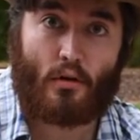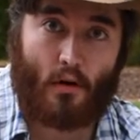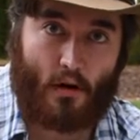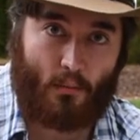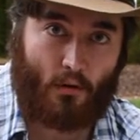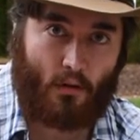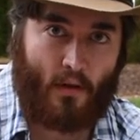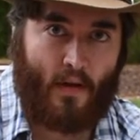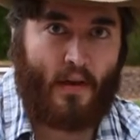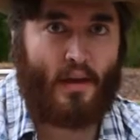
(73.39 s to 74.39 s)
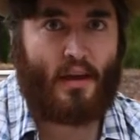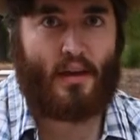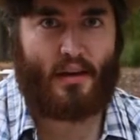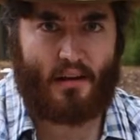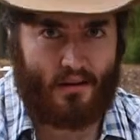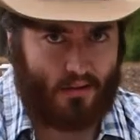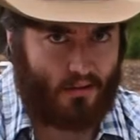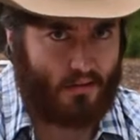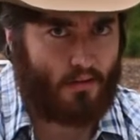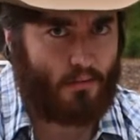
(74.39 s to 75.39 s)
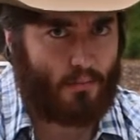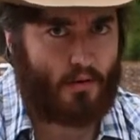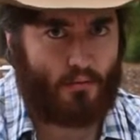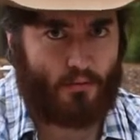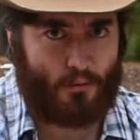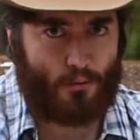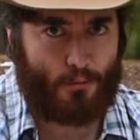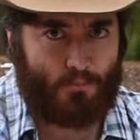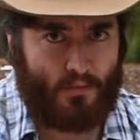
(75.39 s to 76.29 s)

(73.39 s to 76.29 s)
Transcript: caramel, and a little bit of fruit.